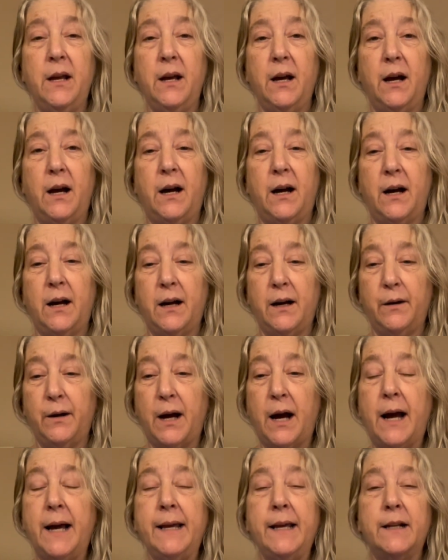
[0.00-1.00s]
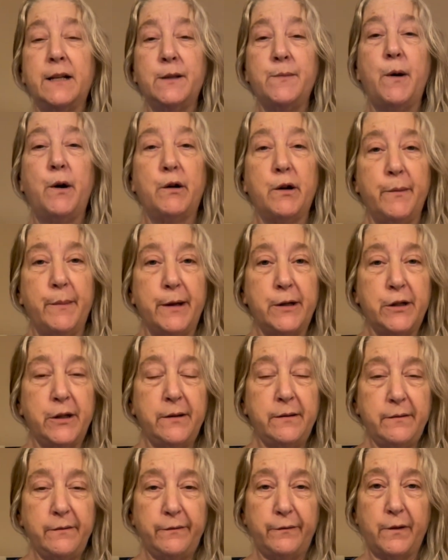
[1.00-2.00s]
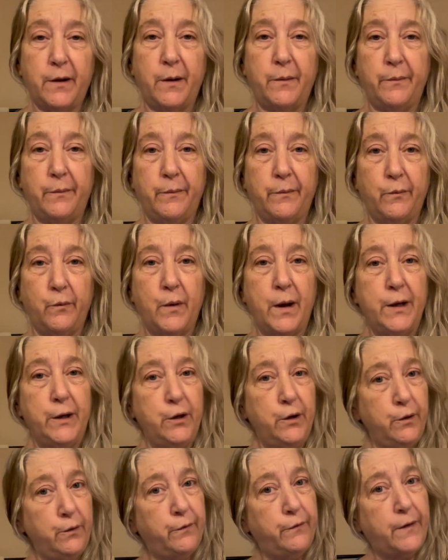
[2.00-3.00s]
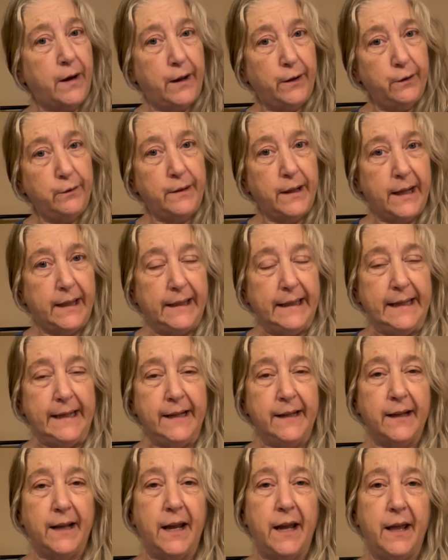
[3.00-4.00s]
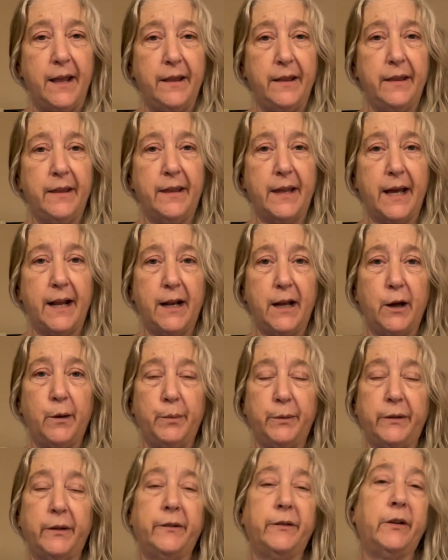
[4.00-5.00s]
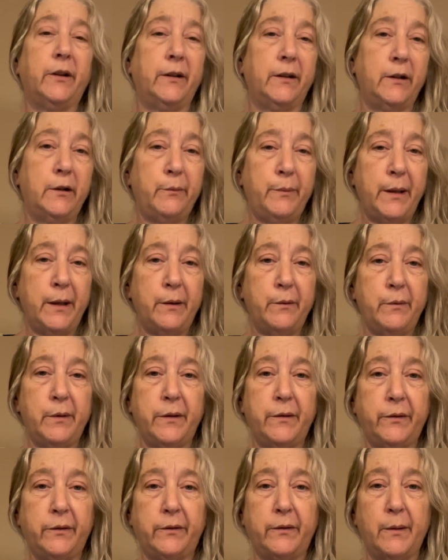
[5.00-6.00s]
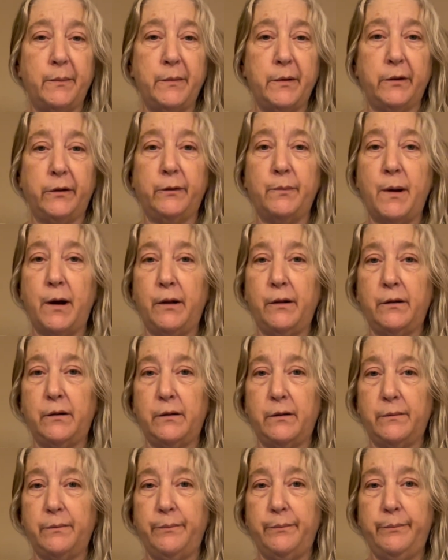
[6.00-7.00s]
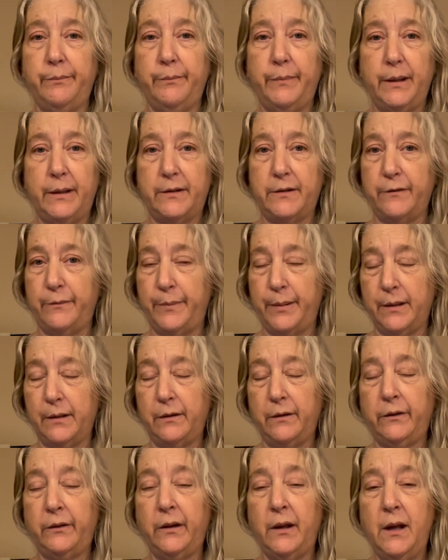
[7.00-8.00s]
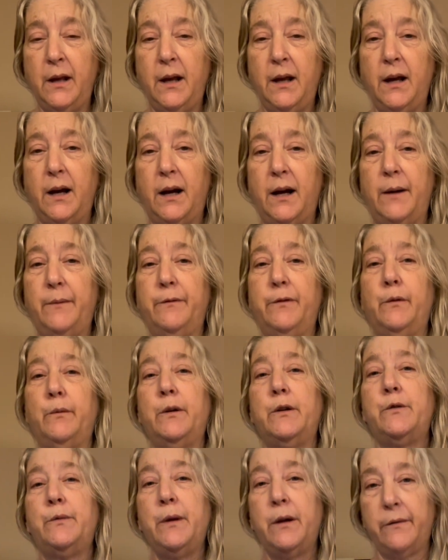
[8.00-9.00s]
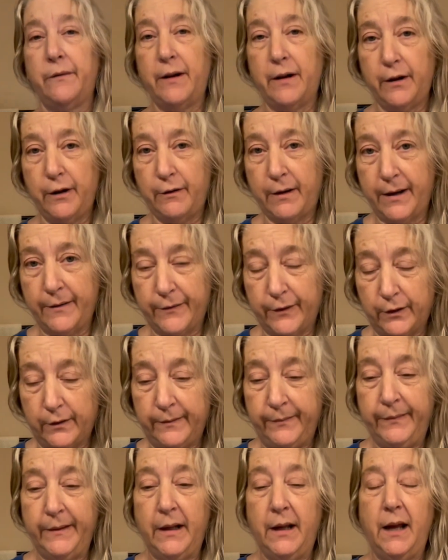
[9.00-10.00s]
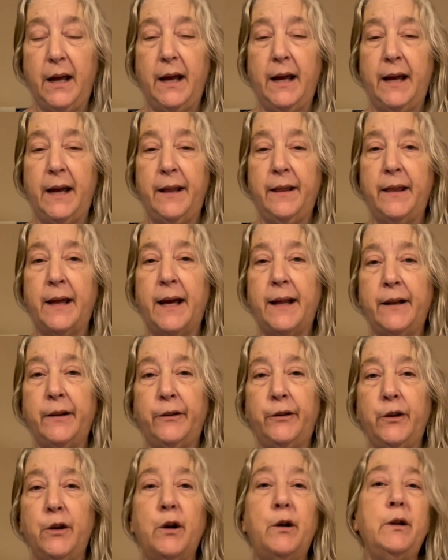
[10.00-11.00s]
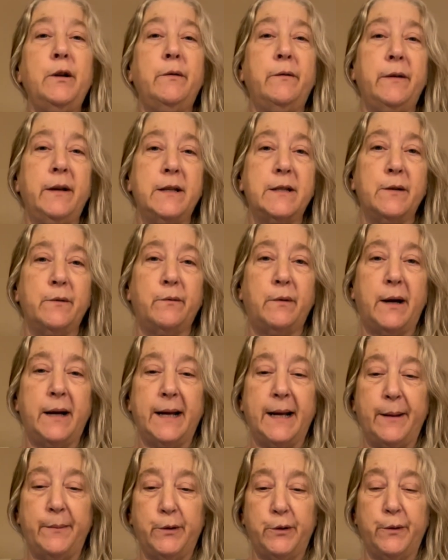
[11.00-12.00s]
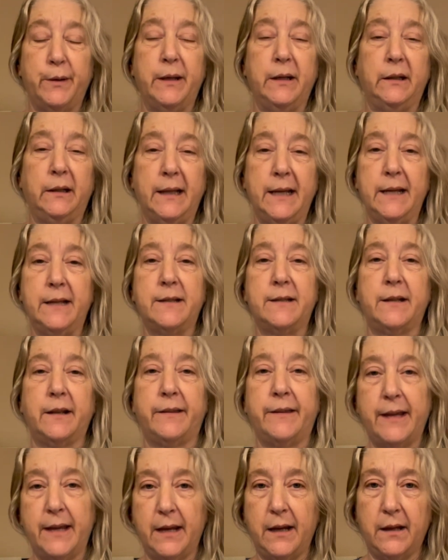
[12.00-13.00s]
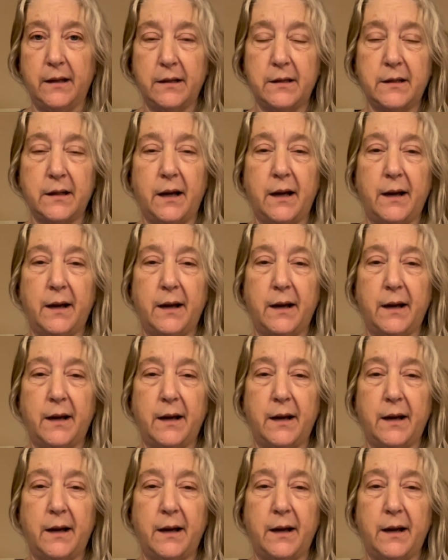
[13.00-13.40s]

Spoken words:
I get a small commission from when you follow that link, and that helps us a little bit with some of the smaller bits of bills, for which we are very grateful. And that is the only reason why I'm doing links to things.